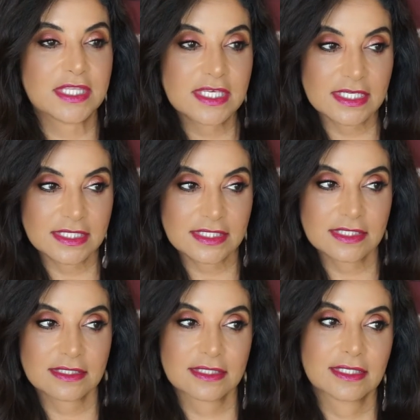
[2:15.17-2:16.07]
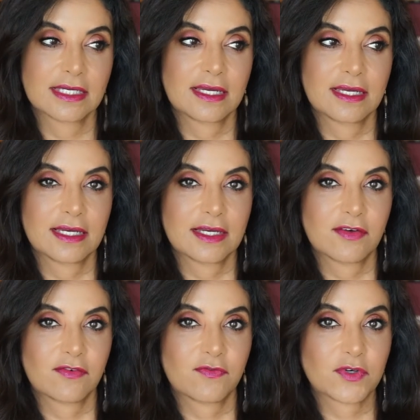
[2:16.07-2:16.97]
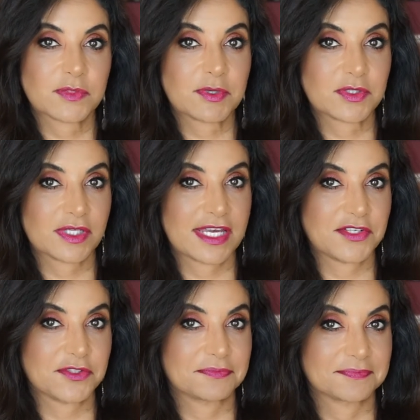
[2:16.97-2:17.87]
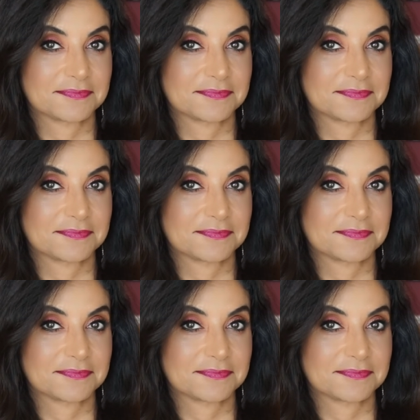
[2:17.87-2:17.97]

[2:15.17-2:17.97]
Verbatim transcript: this for a special occasion